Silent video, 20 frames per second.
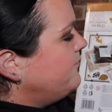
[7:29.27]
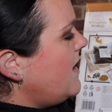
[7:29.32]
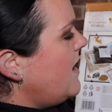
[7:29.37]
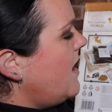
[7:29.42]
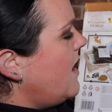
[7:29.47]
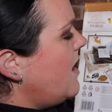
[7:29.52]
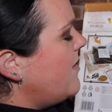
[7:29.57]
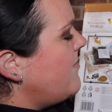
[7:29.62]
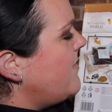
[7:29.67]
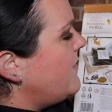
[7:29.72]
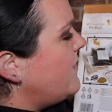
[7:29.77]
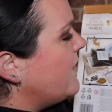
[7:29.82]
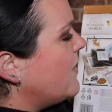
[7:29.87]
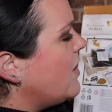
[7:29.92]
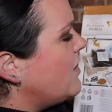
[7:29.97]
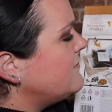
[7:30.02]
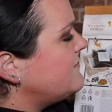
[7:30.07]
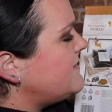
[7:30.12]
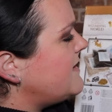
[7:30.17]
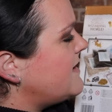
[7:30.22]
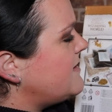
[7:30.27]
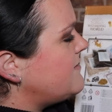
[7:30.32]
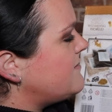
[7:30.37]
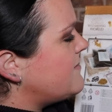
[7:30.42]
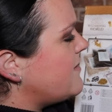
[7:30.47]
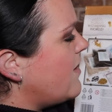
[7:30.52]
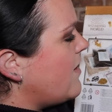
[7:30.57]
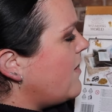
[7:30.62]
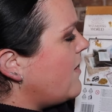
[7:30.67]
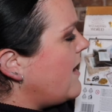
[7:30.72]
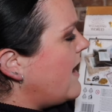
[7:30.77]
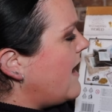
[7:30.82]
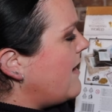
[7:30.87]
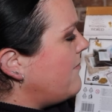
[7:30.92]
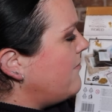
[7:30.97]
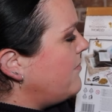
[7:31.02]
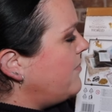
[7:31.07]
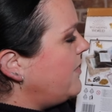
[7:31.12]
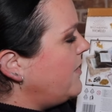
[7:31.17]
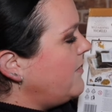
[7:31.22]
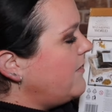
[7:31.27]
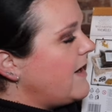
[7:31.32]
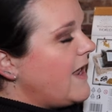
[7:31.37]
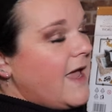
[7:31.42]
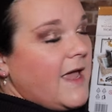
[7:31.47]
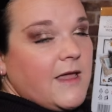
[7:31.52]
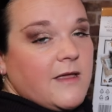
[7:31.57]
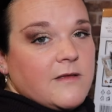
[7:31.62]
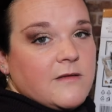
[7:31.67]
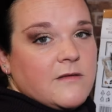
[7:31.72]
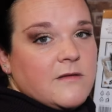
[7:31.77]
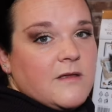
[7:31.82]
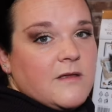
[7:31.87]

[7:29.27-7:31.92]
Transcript: Um, the contents are ampule,